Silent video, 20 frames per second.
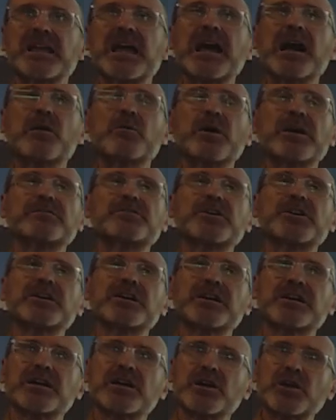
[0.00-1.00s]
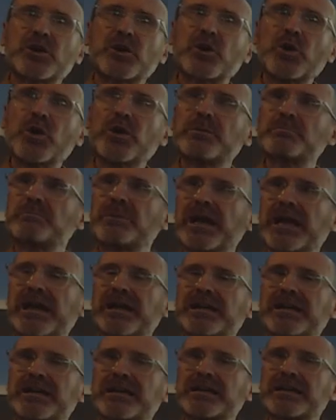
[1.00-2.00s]
However, going
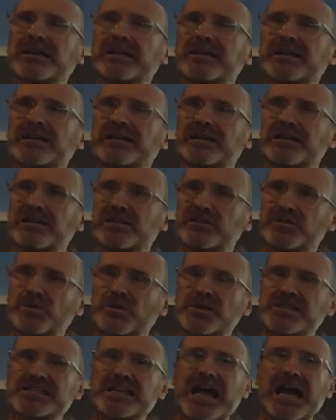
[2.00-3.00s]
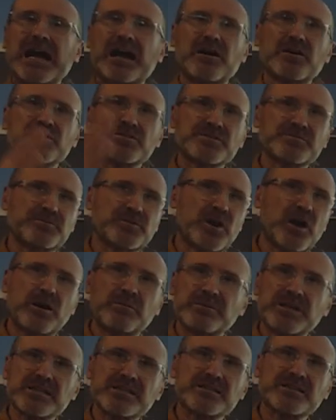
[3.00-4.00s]
back to his house from
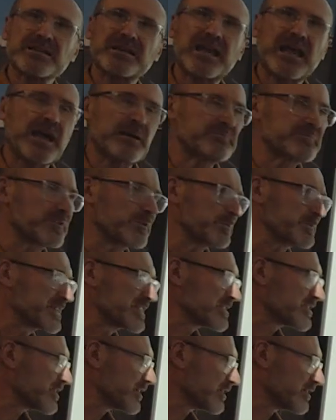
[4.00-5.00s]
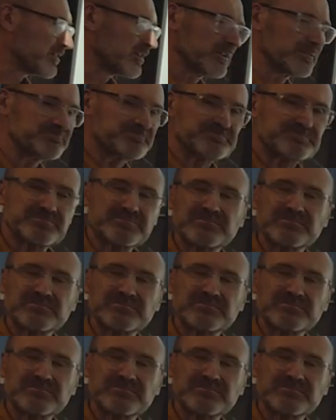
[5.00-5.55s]
his club, from his circle.